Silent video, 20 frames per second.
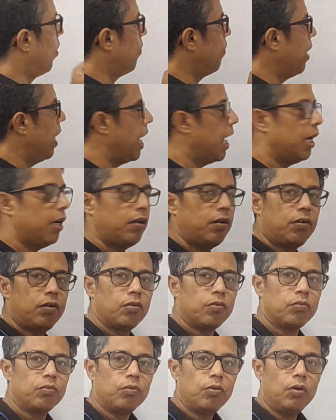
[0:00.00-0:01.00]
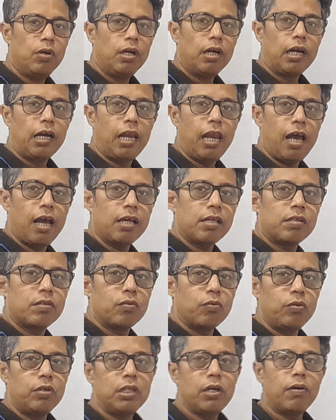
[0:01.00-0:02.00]
from air to glass
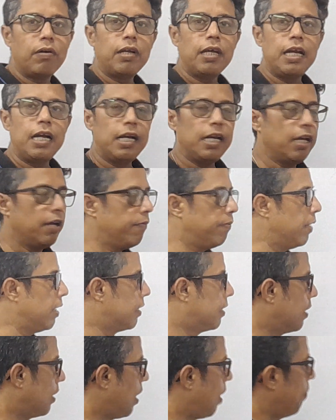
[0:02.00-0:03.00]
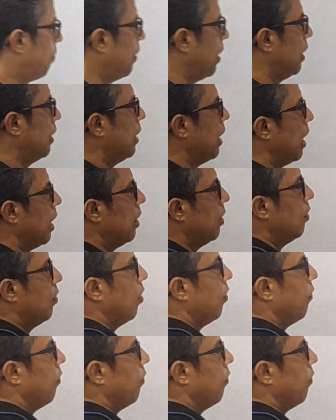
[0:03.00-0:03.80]
without any deviation. After that, it